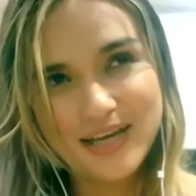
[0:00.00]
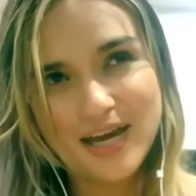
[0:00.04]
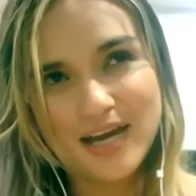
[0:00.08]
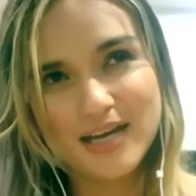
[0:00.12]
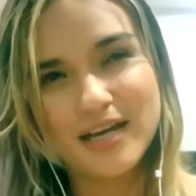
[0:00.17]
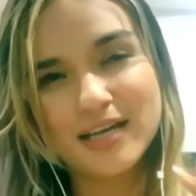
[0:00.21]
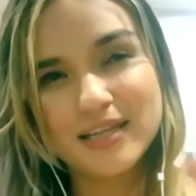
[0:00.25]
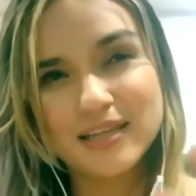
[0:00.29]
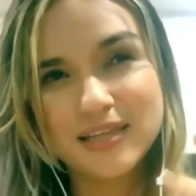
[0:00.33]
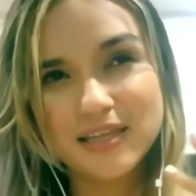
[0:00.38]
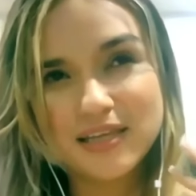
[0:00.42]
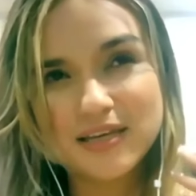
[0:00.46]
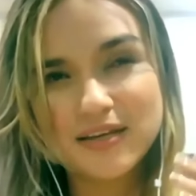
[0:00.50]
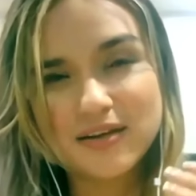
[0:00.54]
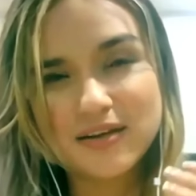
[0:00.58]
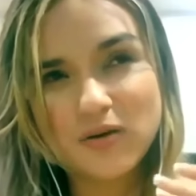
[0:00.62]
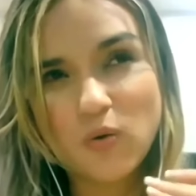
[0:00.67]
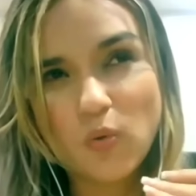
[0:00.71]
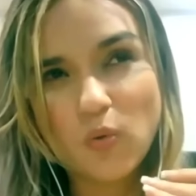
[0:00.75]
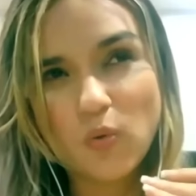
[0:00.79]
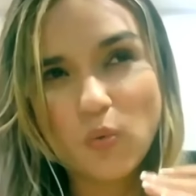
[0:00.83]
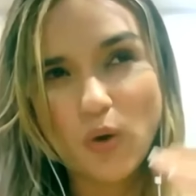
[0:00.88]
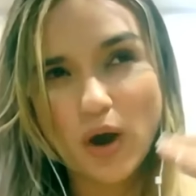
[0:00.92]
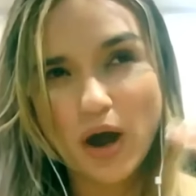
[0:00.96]
And I
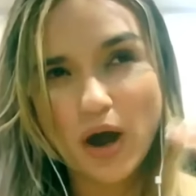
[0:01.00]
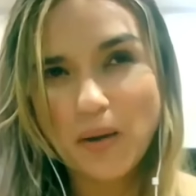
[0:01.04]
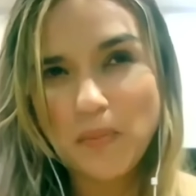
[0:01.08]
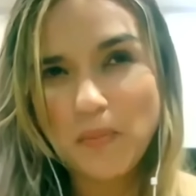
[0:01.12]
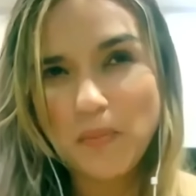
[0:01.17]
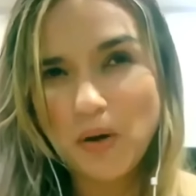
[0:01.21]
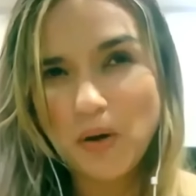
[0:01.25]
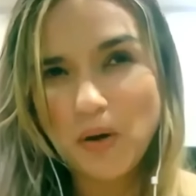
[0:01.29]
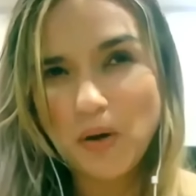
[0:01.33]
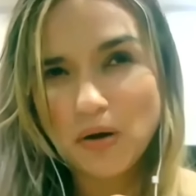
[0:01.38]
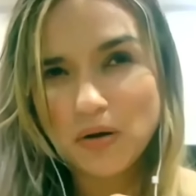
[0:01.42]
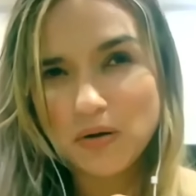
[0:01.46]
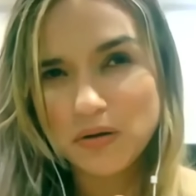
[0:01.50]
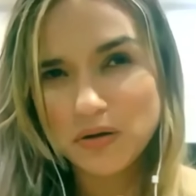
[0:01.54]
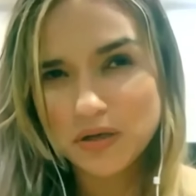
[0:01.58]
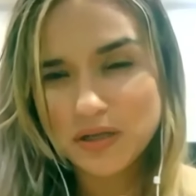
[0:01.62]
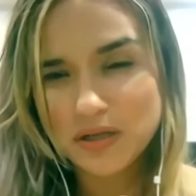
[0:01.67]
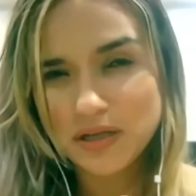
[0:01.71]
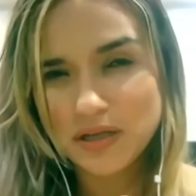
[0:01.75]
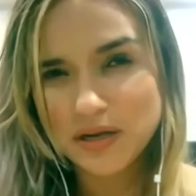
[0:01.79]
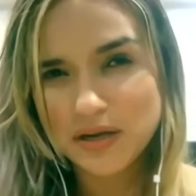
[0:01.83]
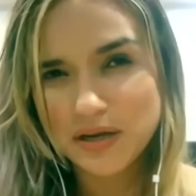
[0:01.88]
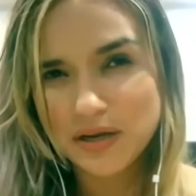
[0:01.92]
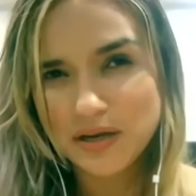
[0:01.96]
think one
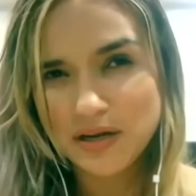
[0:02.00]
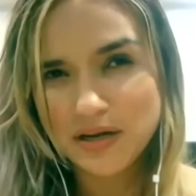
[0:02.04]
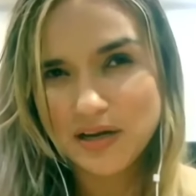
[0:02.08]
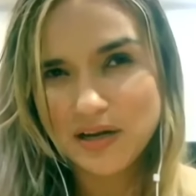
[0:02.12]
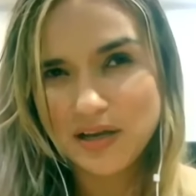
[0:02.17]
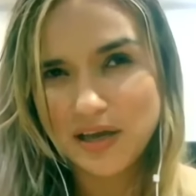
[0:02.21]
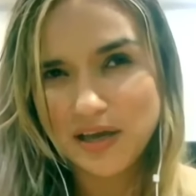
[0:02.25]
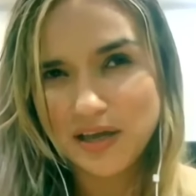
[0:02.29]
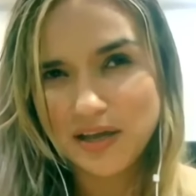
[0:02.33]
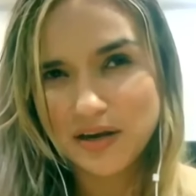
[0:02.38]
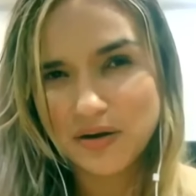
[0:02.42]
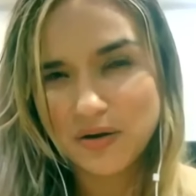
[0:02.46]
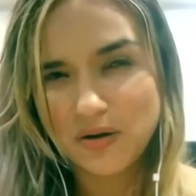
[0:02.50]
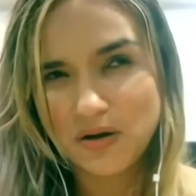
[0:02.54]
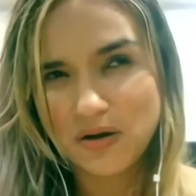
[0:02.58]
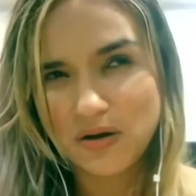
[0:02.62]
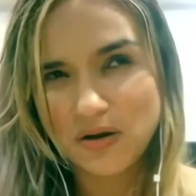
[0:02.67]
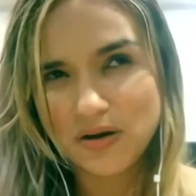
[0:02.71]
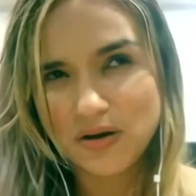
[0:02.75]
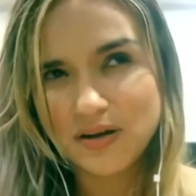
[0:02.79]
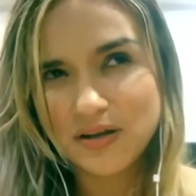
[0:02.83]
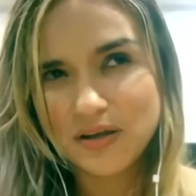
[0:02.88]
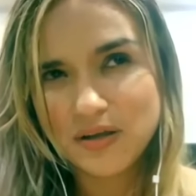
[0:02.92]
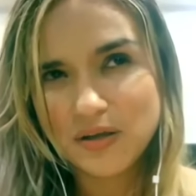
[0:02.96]
month later
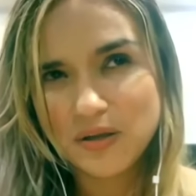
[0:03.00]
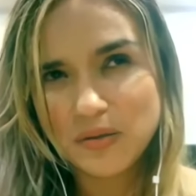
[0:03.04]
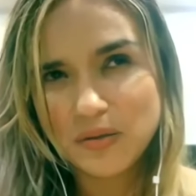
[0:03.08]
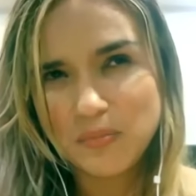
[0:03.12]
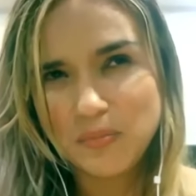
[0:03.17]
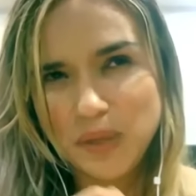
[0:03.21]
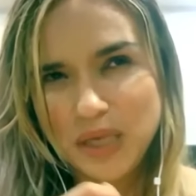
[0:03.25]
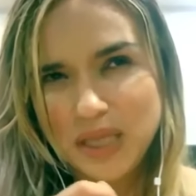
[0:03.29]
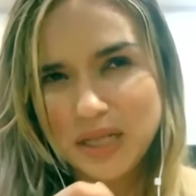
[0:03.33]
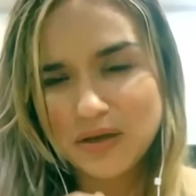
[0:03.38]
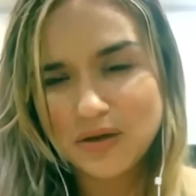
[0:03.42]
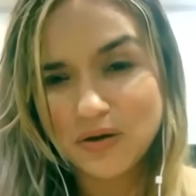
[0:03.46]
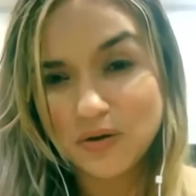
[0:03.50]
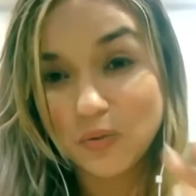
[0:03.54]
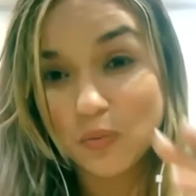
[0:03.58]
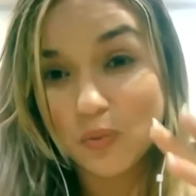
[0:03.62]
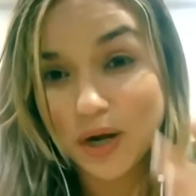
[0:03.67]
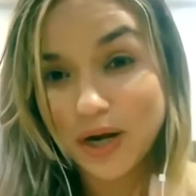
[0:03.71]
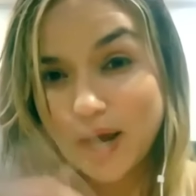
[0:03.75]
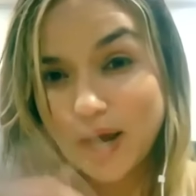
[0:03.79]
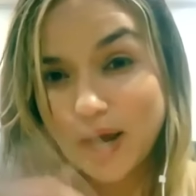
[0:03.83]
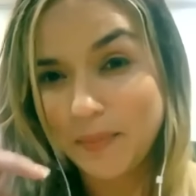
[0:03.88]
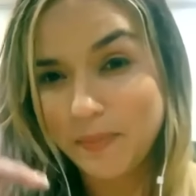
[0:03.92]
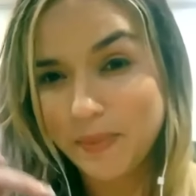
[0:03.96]
on, Bitcoin
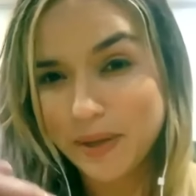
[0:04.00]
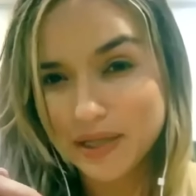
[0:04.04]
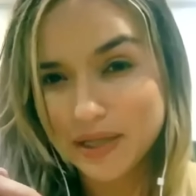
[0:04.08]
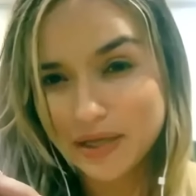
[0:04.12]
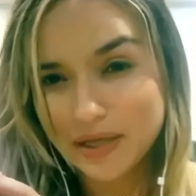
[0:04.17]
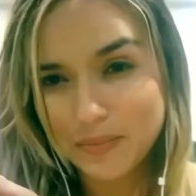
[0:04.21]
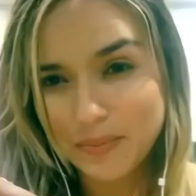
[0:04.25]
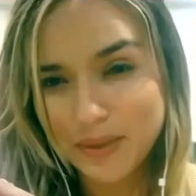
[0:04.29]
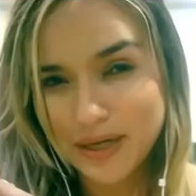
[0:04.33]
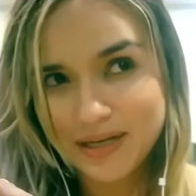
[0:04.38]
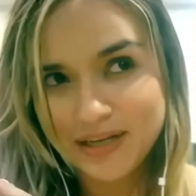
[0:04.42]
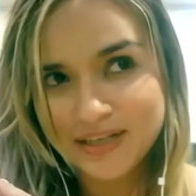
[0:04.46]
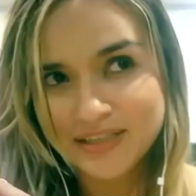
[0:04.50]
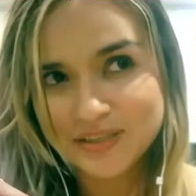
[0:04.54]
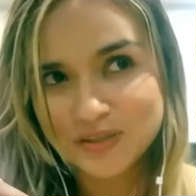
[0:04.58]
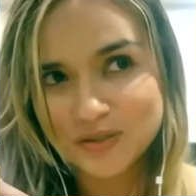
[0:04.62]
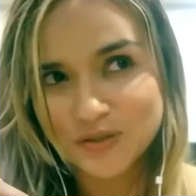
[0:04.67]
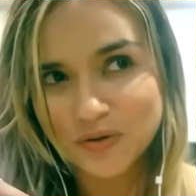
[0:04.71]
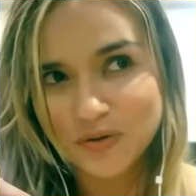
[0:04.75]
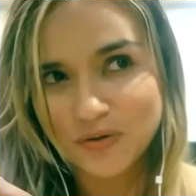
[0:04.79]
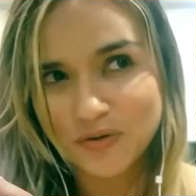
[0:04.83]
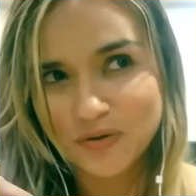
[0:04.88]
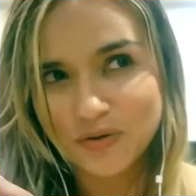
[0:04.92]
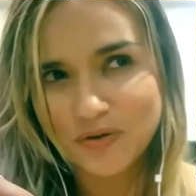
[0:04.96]
went up a little bit.
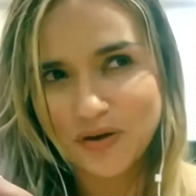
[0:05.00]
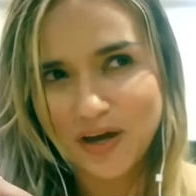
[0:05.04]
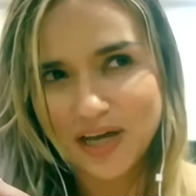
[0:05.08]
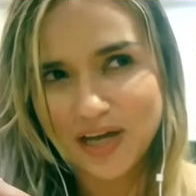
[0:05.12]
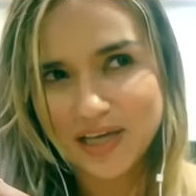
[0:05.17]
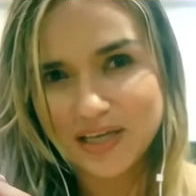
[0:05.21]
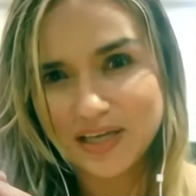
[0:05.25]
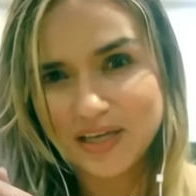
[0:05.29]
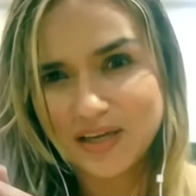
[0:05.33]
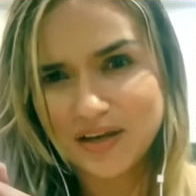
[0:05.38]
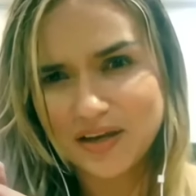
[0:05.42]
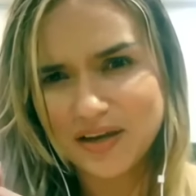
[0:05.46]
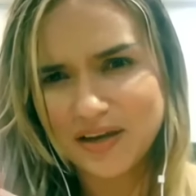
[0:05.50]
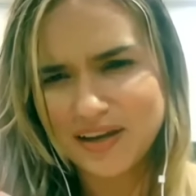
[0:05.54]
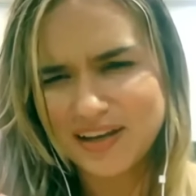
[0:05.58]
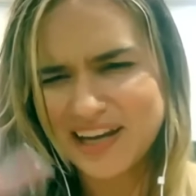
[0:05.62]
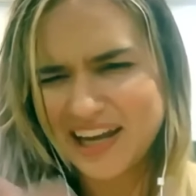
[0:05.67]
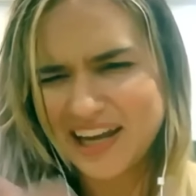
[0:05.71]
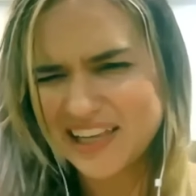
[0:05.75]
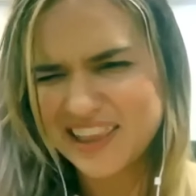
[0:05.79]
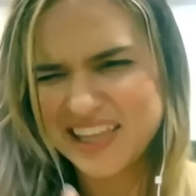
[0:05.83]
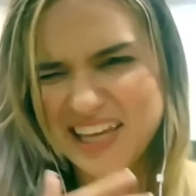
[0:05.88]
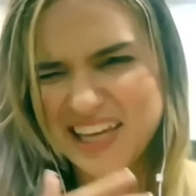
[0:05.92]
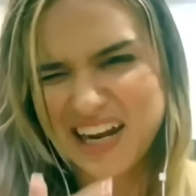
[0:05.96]
So I,
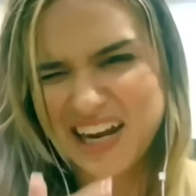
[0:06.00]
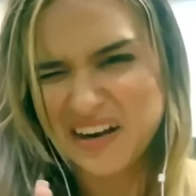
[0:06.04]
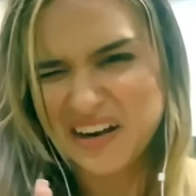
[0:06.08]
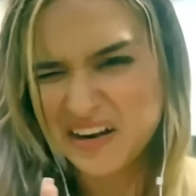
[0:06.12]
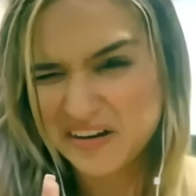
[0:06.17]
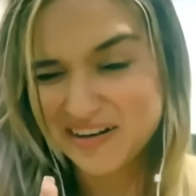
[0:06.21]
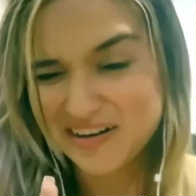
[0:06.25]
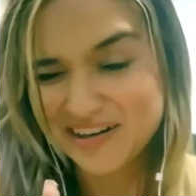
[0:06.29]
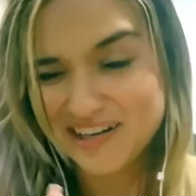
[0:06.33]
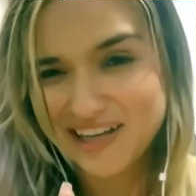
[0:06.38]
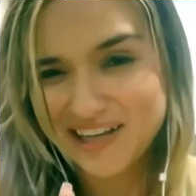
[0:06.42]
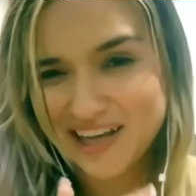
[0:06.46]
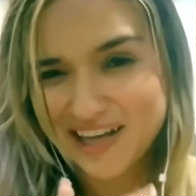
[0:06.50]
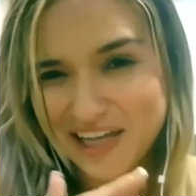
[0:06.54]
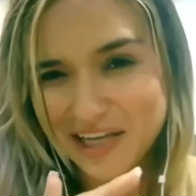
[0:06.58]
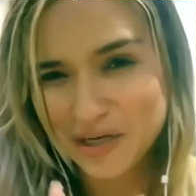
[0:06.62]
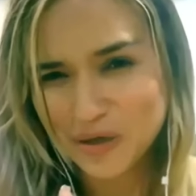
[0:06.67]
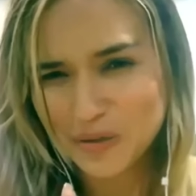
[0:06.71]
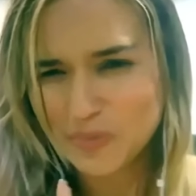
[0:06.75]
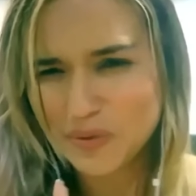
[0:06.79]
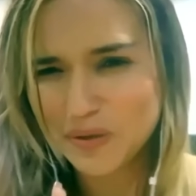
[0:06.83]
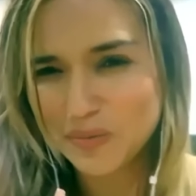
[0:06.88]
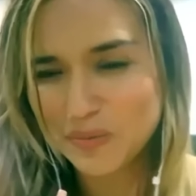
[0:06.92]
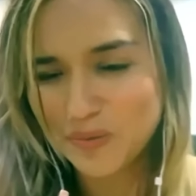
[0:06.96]
I think I earned a
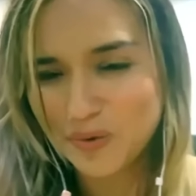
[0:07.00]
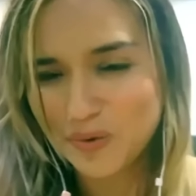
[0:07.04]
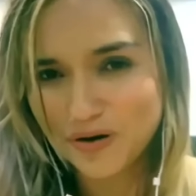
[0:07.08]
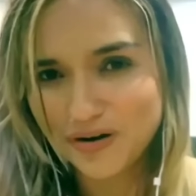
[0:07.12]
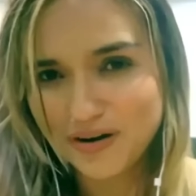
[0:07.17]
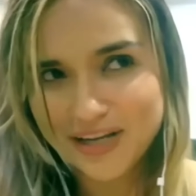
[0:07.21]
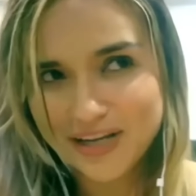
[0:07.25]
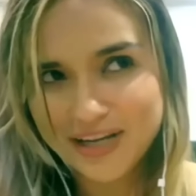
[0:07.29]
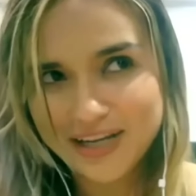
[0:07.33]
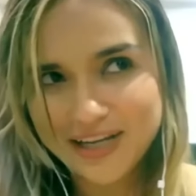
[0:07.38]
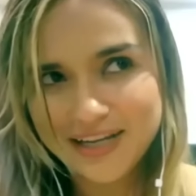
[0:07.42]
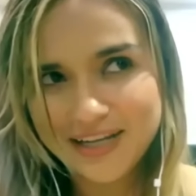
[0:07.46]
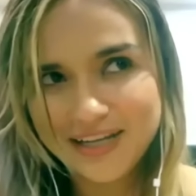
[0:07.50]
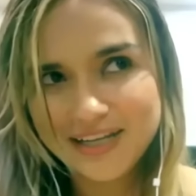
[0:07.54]
little bit more.